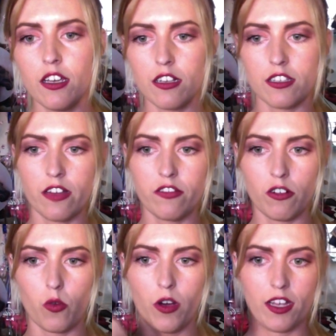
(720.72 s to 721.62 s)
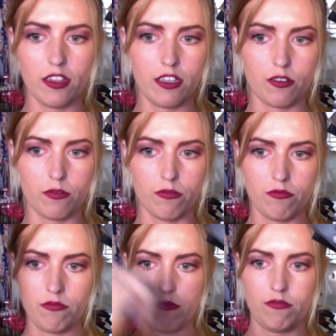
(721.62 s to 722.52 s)
because I've got quite little
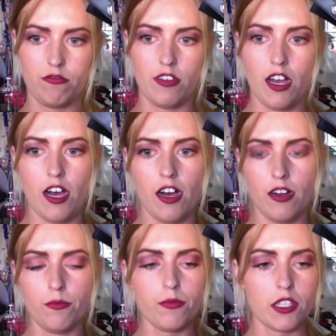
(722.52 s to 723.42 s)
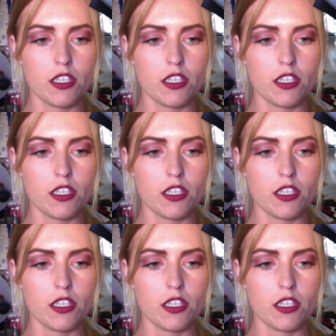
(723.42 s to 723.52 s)
arms,